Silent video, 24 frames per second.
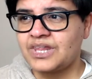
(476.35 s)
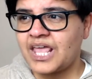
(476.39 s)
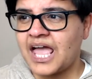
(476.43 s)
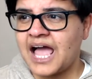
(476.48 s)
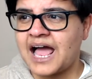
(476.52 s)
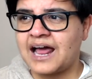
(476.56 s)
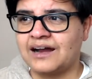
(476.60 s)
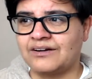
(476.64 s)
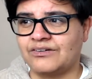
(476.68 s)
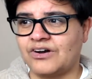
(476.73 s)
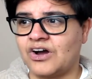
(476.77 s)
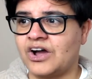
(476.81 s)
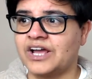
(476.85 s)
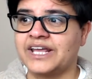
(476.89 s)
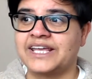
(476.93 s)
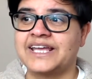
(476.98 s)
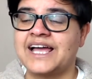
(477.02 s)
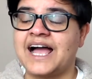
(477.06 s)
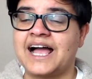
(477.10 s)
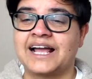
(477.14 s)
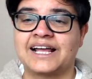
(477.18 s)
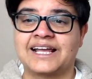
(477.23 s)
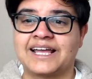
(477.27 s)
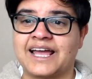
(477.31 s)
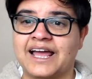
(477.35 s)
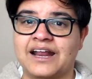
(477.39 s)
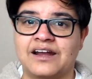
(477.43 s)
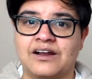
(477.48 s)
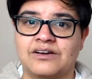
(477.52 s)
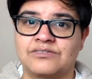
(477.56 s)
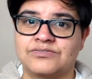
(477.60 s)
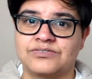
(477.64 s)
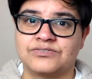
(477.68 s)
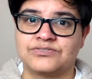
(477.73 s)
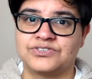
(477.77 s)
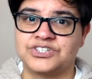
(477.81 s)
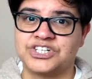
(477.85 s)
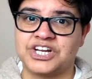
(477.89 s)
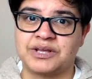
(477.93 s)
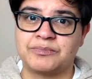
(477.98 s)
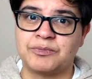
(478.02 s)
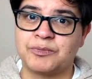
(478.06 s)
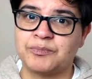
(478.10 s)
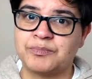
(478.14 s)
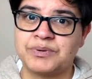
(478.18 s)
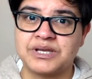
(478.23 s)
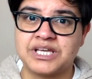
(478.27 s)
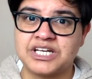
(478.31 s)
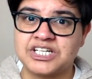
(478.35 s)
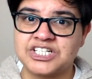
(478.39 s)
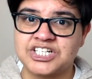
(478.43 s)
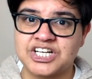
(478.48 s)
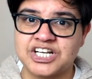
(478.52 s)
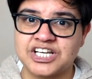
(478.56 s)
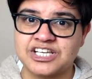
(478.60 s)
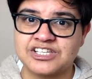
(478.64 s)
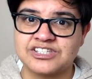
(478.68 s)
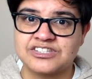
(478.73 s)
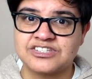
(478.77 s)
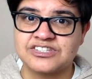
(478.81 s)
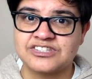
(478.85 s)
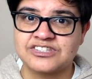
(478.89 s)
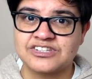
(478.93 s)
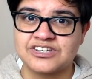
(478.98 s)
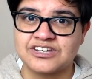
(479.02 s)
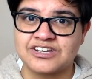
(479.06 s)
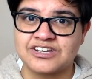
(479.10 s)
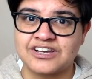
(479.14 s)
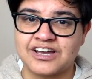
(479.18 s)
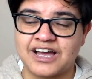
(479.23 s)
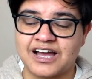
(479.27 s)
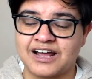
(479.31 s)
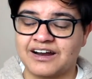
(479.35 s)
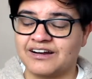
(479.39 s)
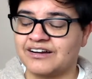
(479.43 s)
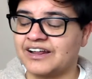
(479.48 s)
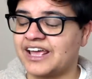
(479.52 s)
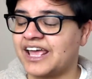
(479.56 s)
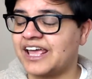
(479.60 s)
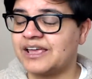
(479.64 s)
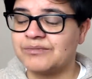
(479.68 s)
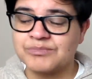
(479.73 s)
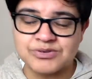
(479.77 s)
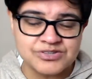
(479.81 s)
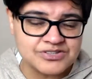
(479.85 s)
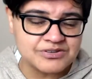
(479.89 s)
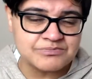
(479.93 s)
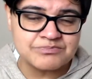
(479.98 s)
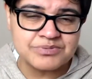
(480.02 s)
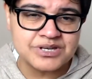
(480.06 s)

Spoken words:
And I can't get enough of Jim and Peaches and Amos and